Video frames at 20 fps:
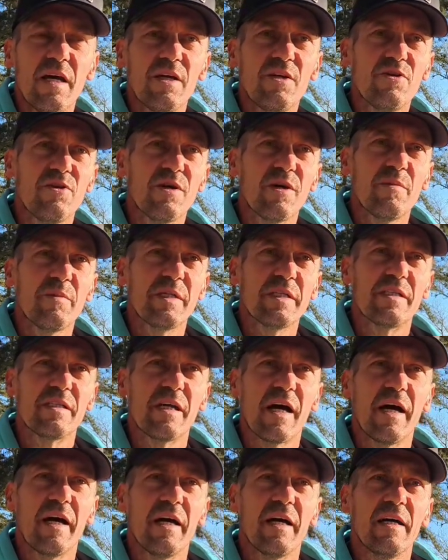you hear me
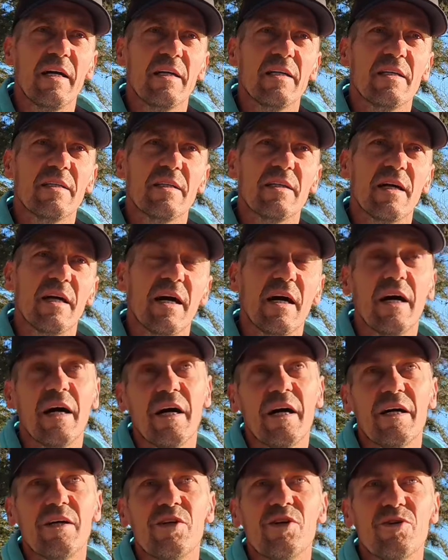say,
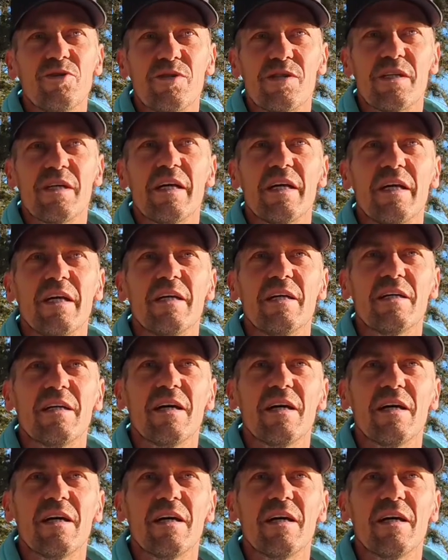and you'll see,